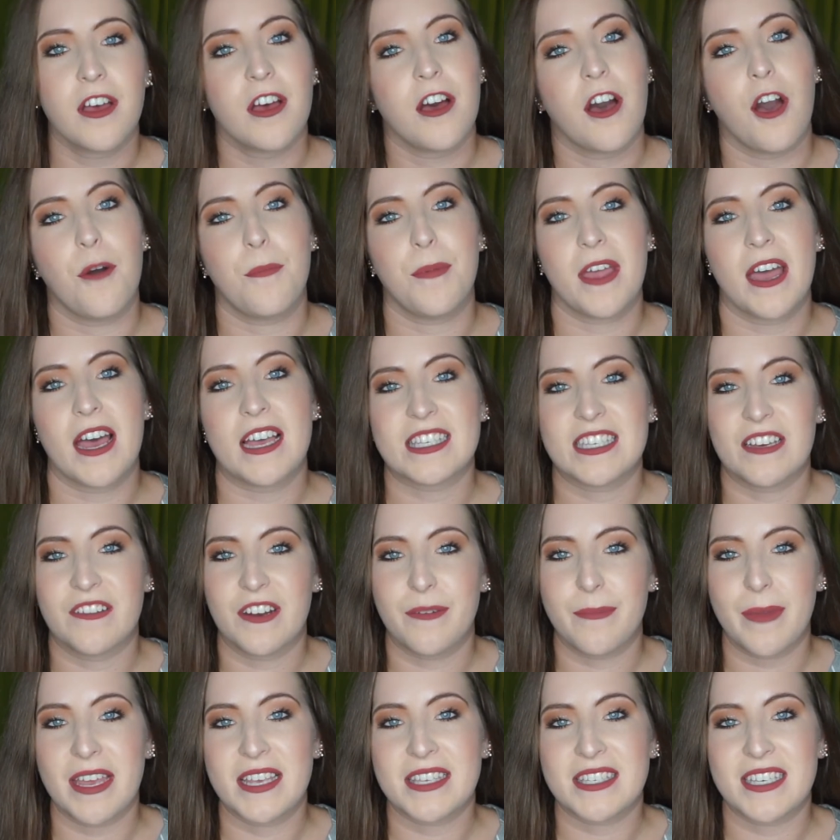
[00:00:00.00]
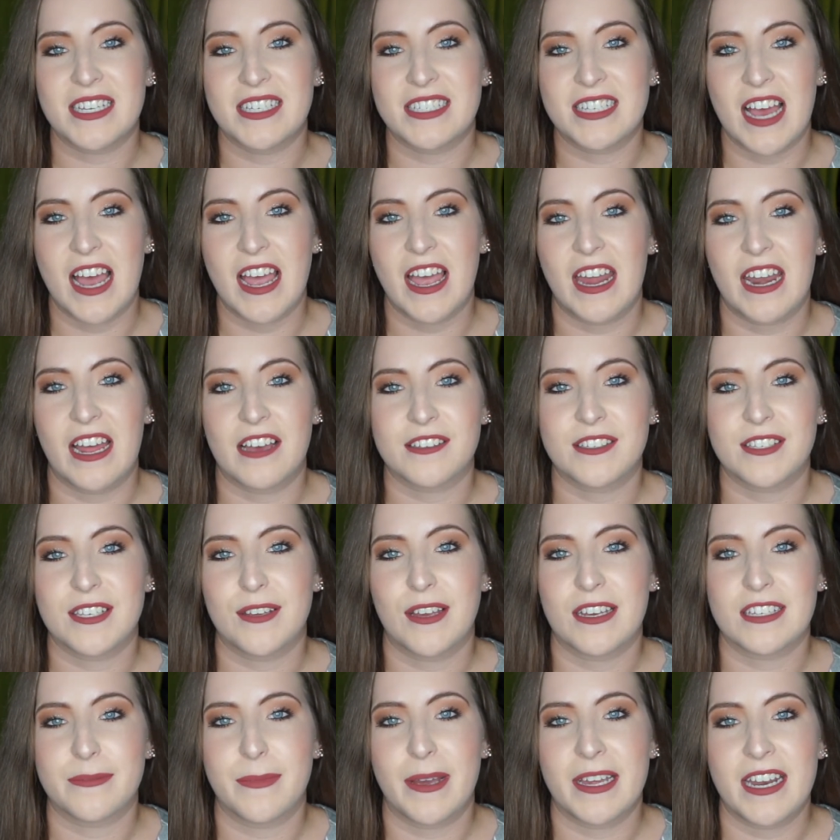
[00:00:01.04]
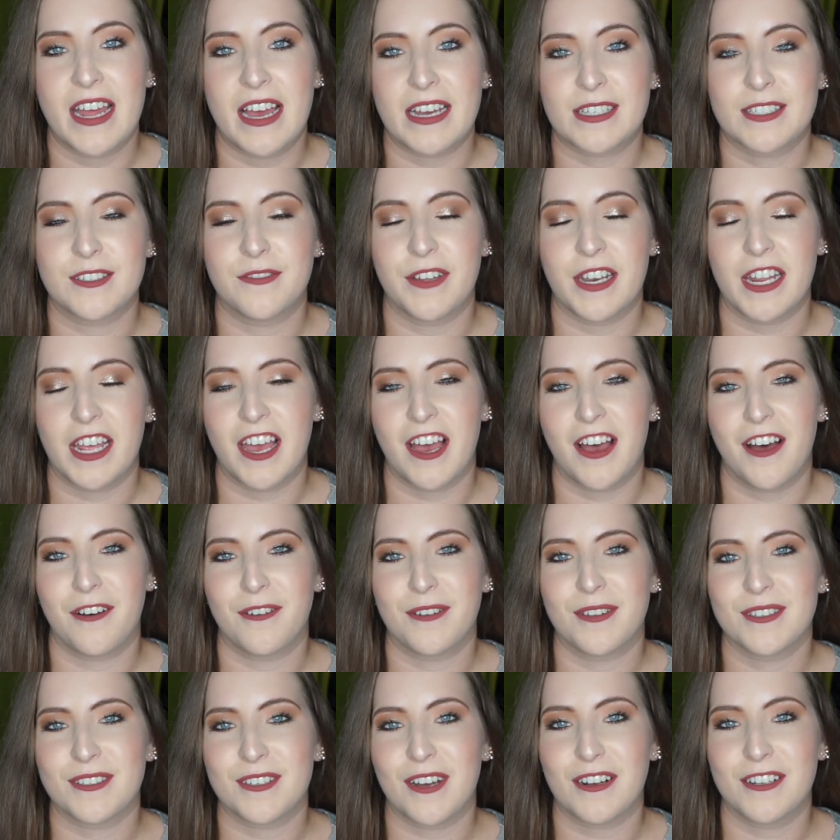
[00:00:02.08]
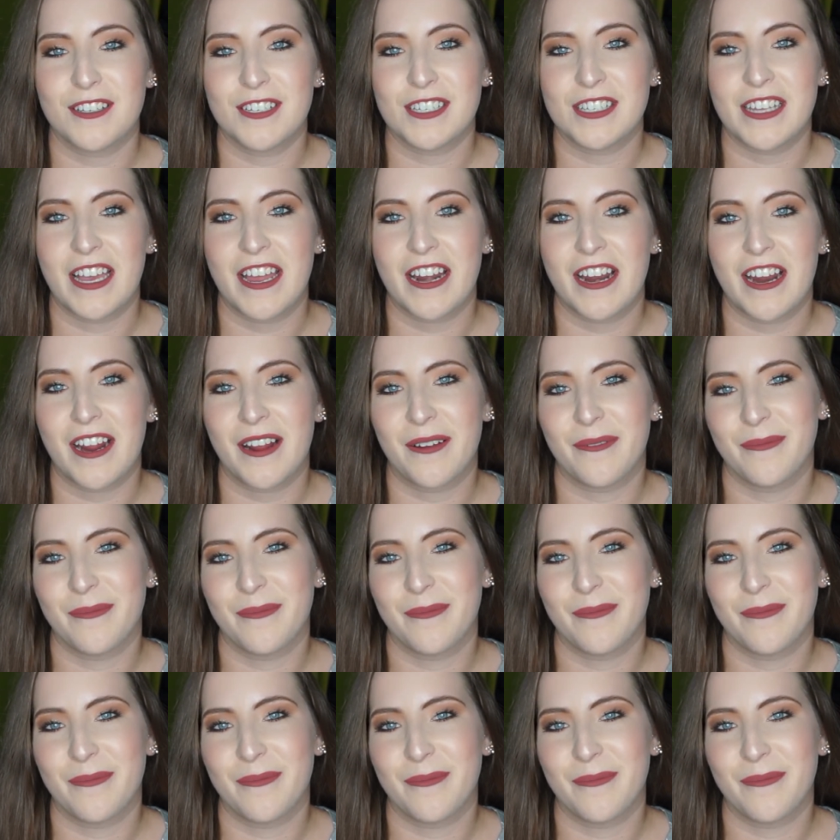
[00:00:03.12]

Hope you guys have an amazing day, and I'll see you guys in my next video. Talk to you later.